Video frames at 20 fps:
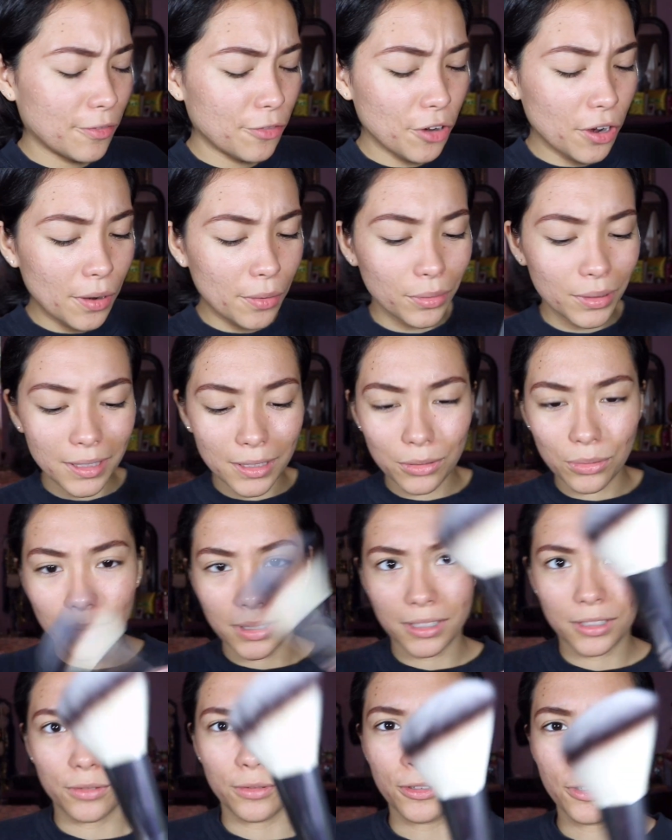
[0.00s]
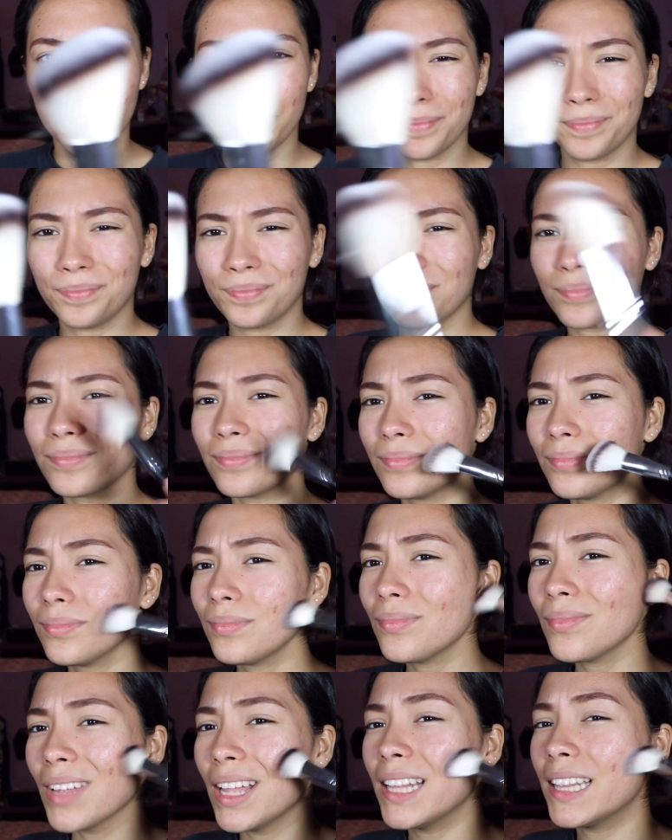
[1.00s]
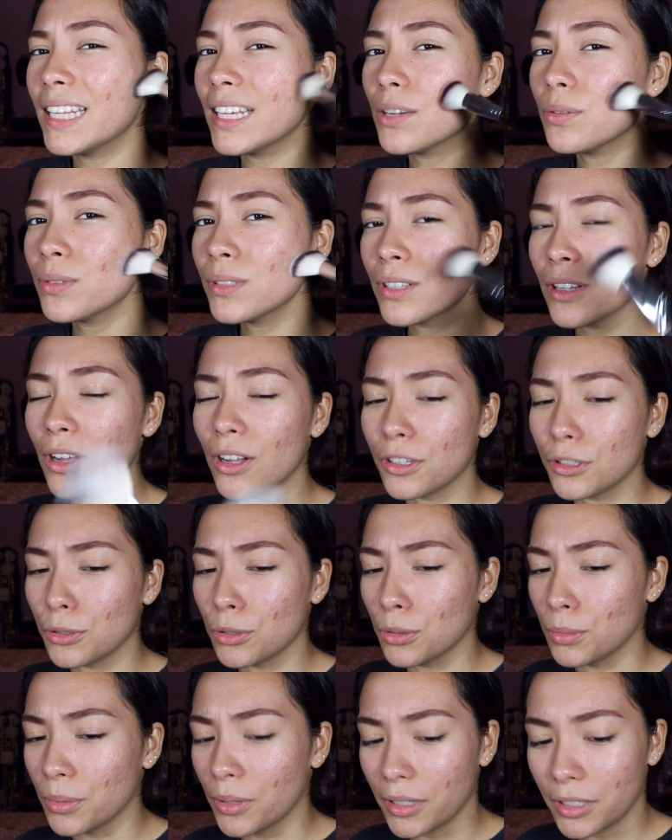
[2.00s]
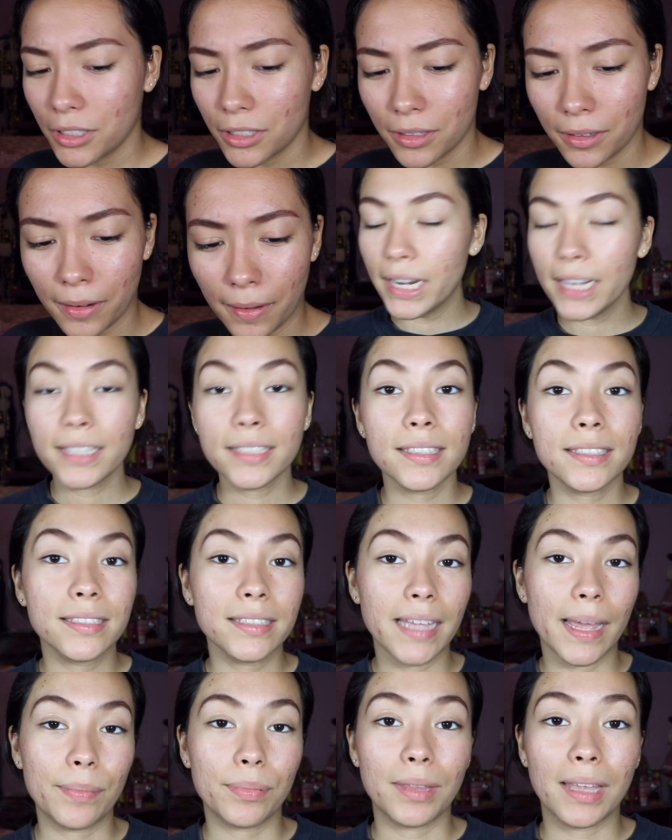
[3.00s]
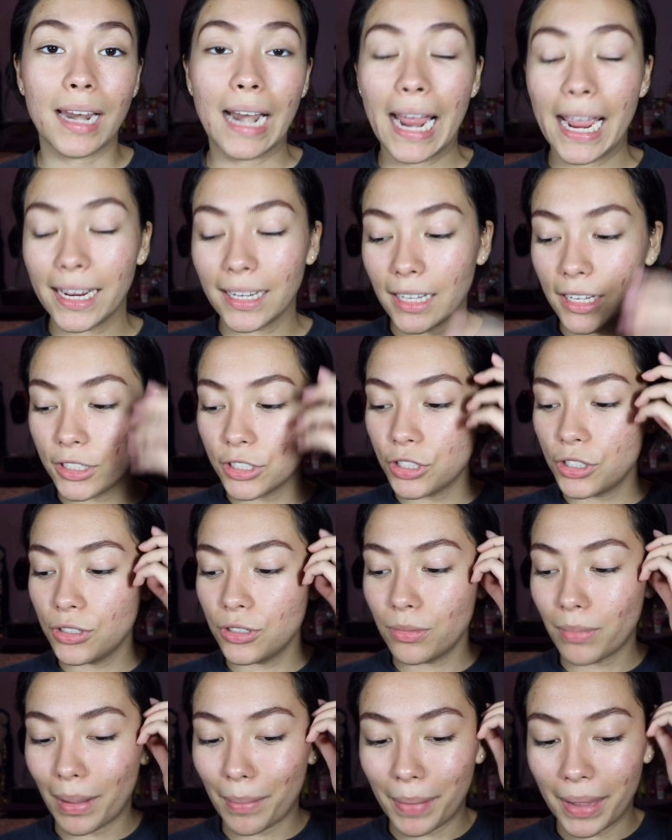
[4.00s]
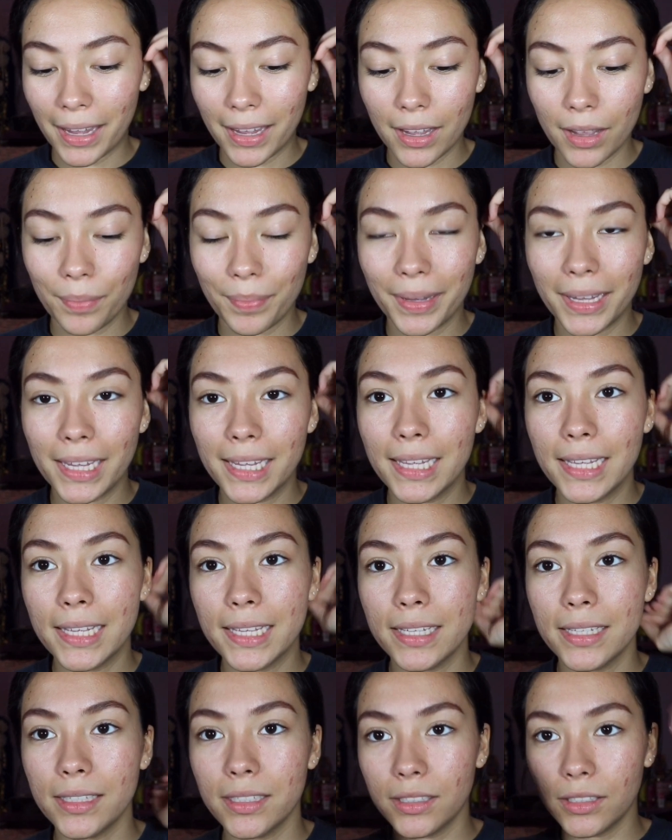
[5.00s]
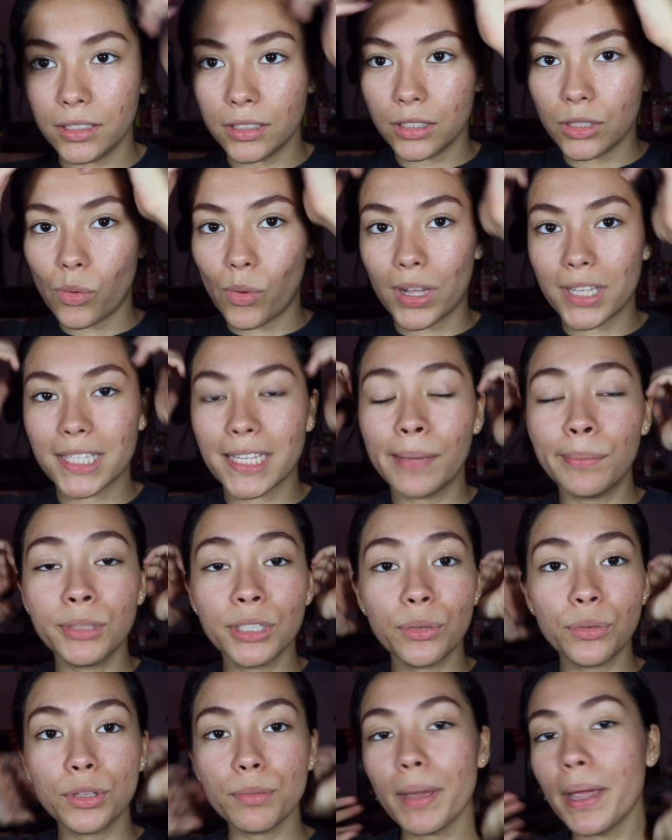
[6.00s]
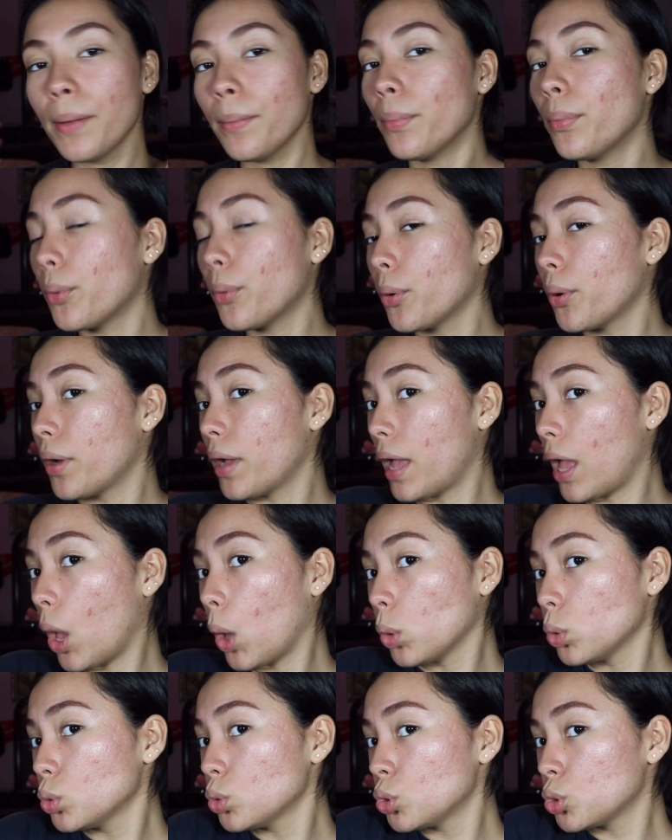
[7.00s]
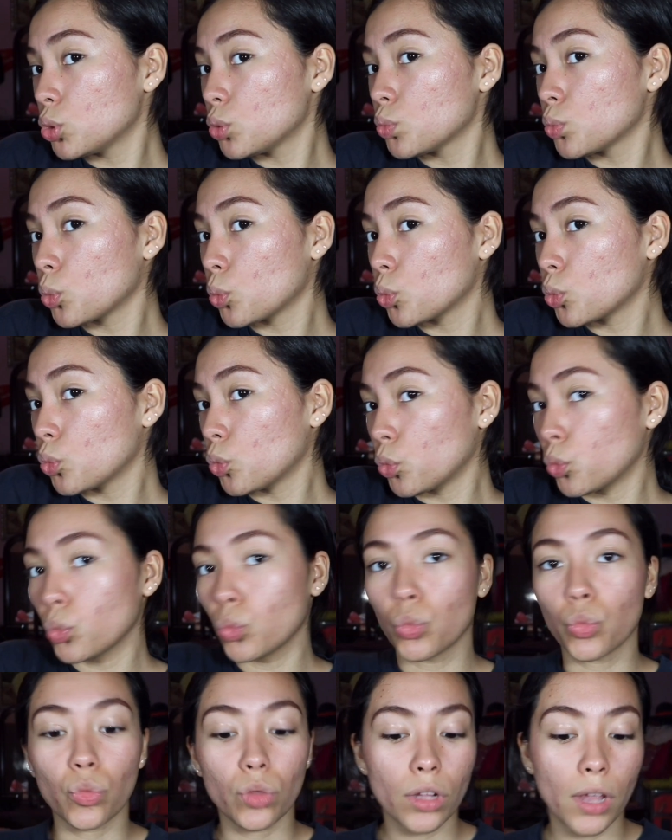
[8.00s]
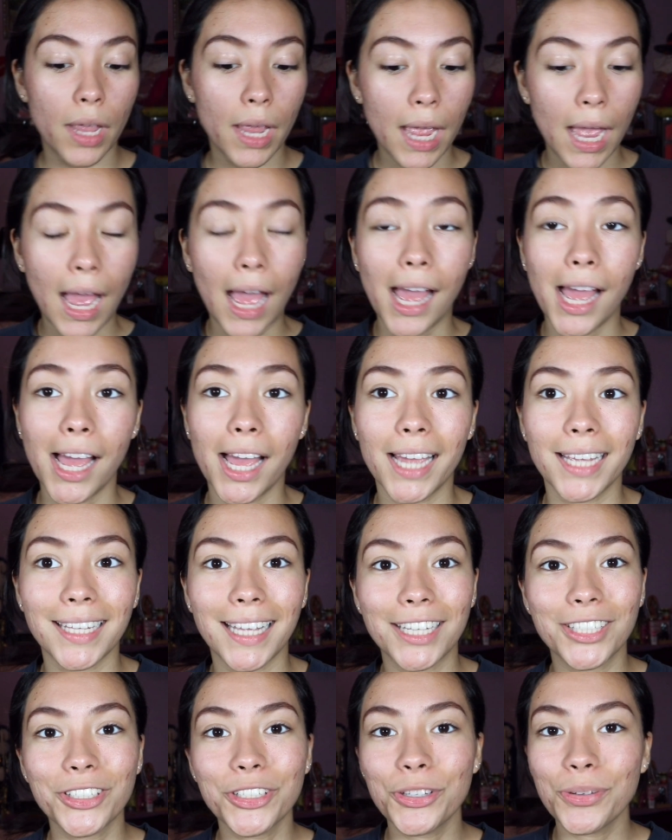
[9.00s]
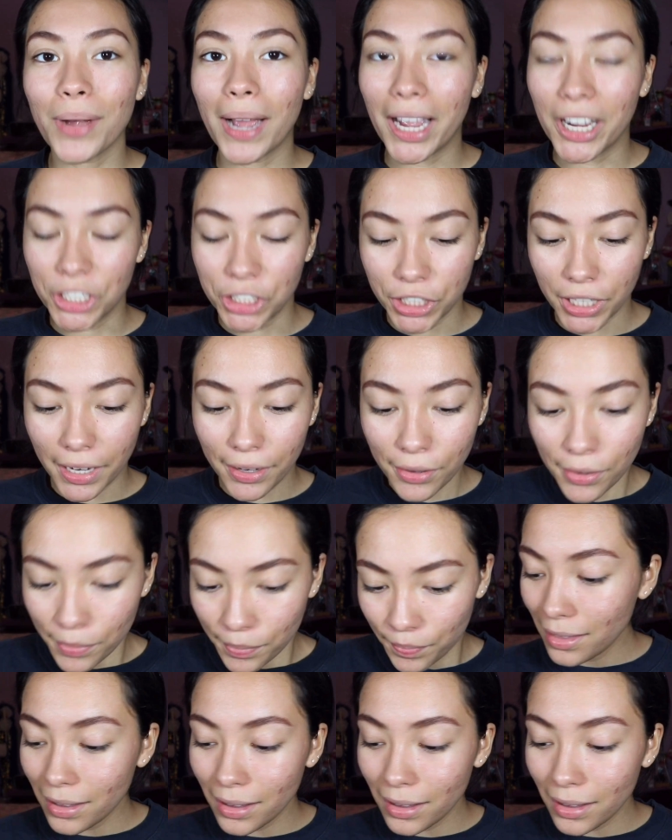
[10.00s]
I forgot what this one is for. I think it was a contour brush. Next step that I like to do in my makeup is once I'm done with my brows, I like to do eyeshadow.